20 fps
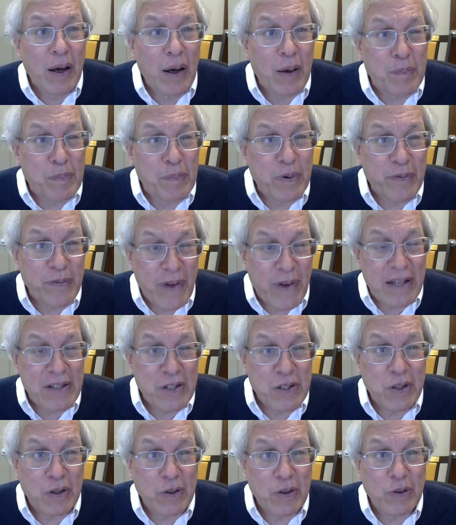a
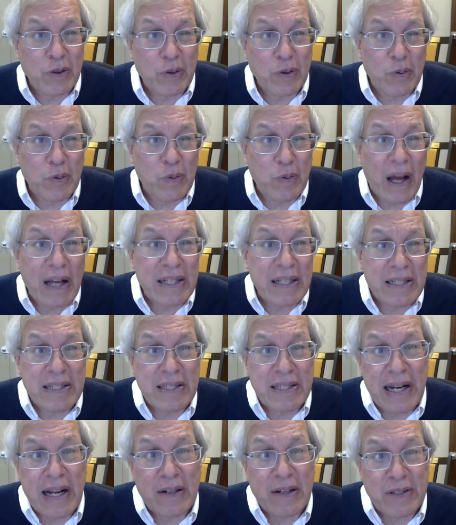professor who writes
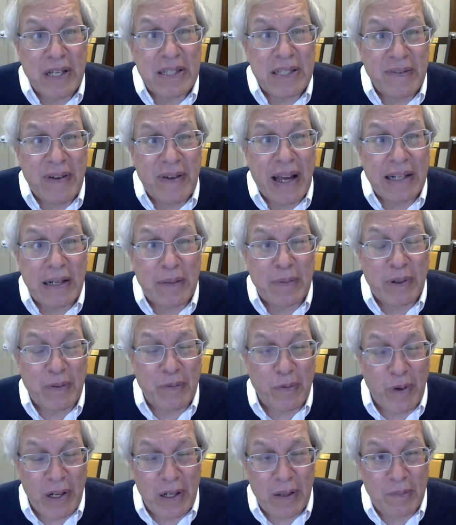is an excess of academic
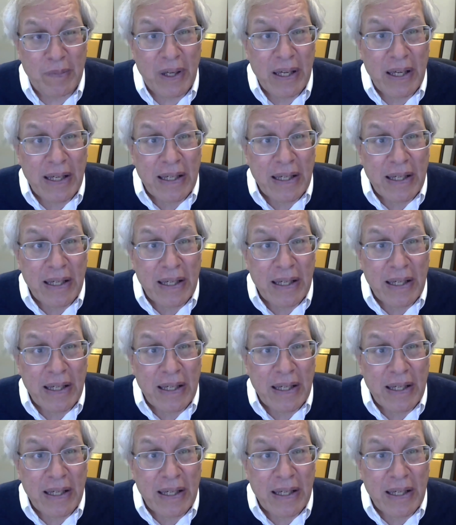freedom